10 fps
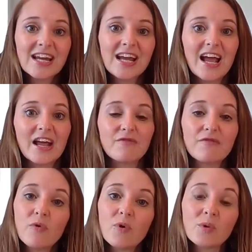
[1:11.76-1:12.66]
And
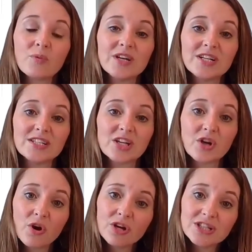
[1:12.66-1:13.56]
4 is
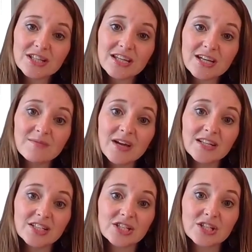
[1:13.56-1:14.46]
encouraging them and
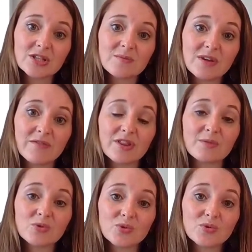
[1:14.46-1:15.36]
teaching them, giving
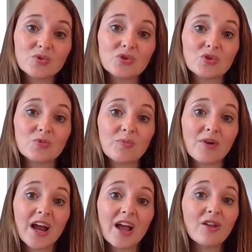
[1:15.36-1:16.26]
them tools to
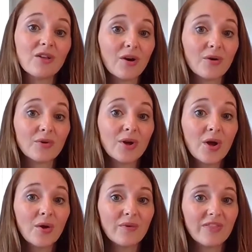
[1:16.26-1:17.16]
pray alone
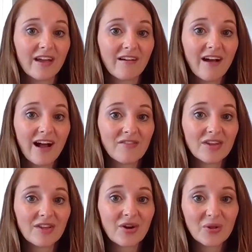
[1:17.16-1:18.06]
when they are
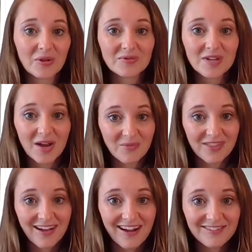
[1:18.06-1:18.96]
having their alone time
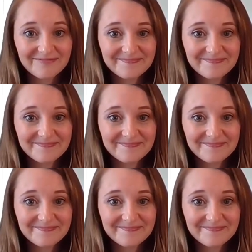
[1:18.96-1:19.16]
with God.